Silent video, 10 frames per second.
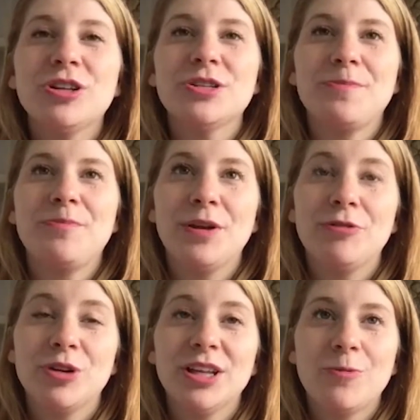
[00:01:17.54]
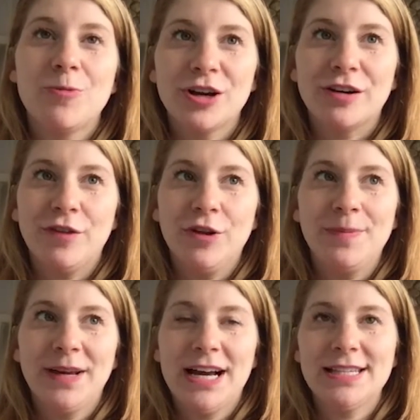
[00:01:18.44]
it's been really wonderful
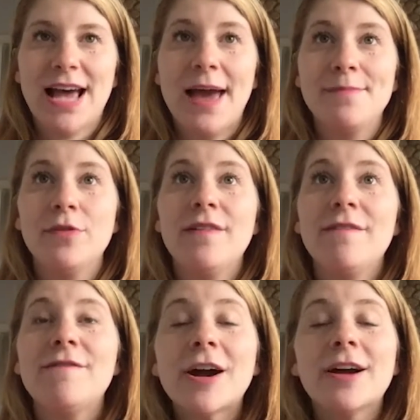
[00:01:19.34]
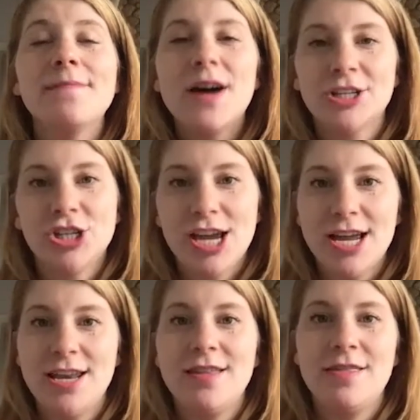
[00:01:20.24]
because I'm very much
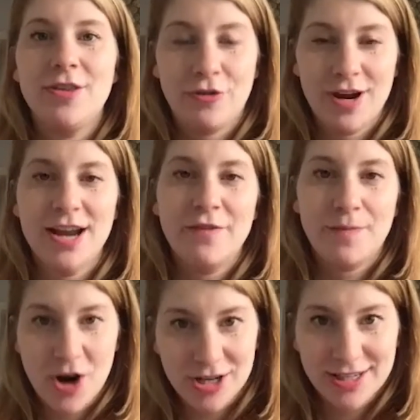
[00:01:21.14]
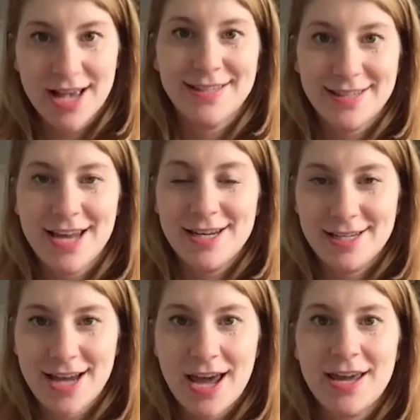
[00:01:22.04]
in the creative process day to
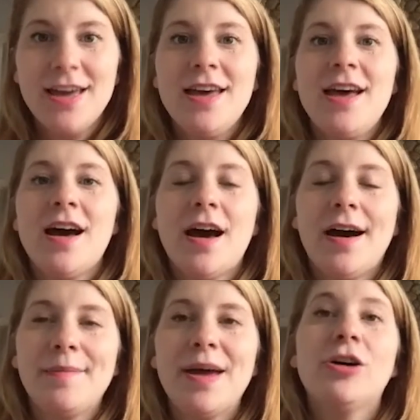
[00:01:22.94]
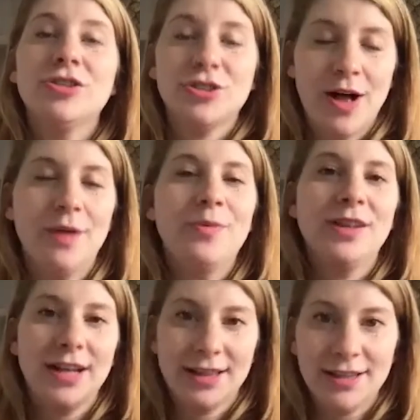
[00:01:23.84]
day, and also help with
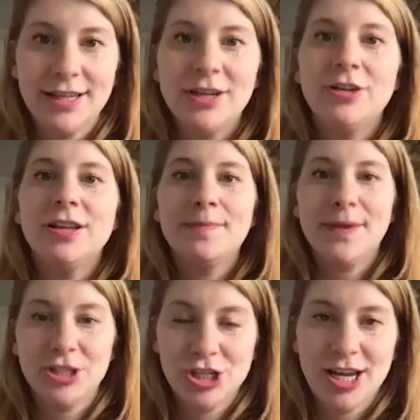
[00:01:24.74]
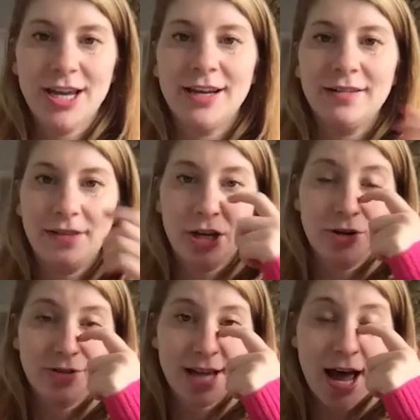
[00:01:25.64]
like the legal and budgeting,
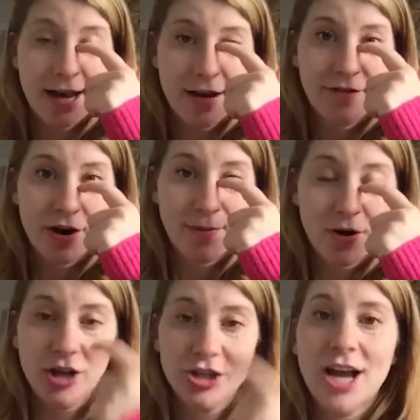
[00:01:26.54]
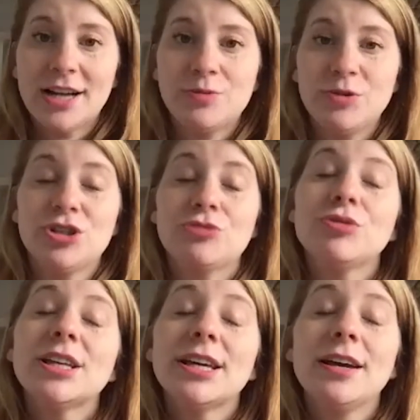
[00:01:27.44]
side of our projects, which is
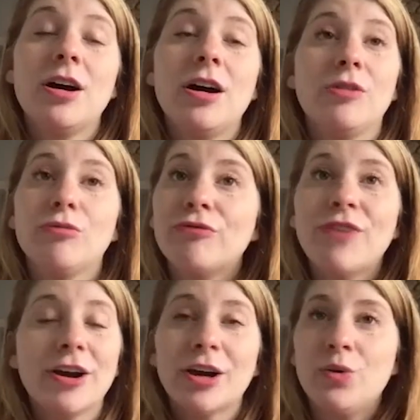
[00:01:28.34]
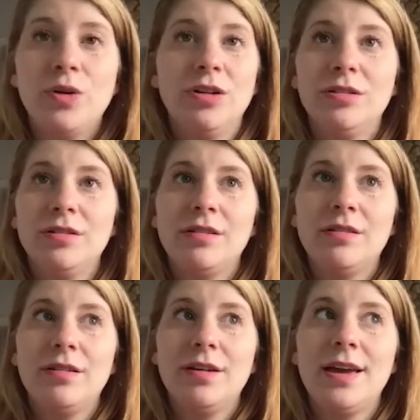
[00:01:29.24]
really a very cool
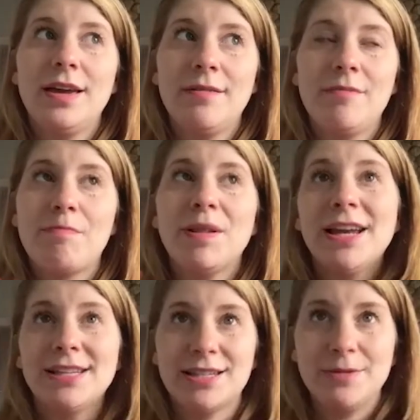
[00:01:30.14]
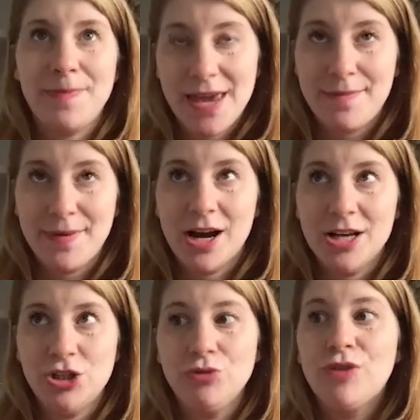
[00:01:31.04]
place to be
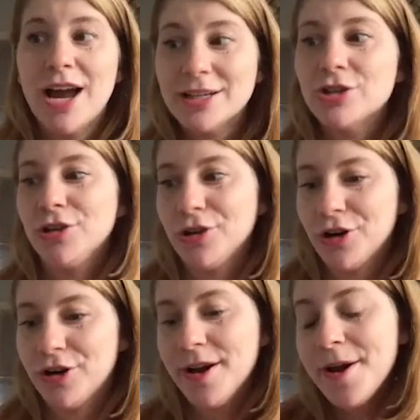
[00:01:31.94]
because you get to learn